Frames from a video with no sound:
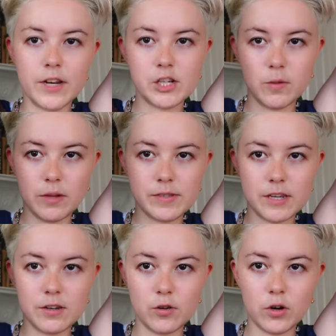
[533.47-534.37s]
finished while I was
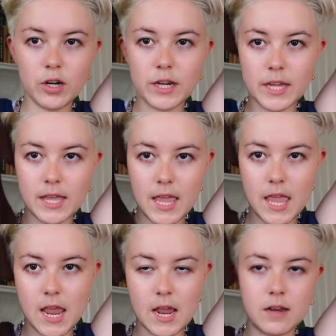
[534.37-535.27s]
in New York
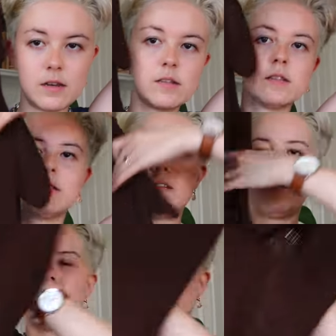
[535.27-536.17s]
and
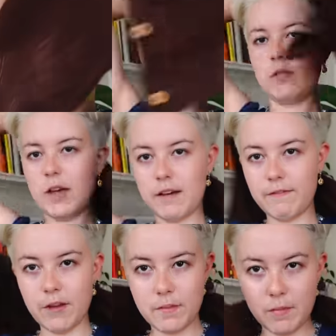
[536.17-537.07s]
also have
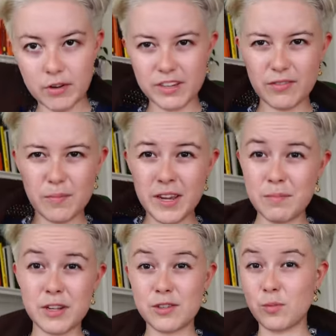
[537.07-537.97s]
fun memories from it. I'm
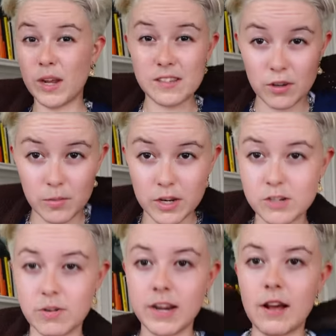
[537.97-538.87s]
gonna sweat so much right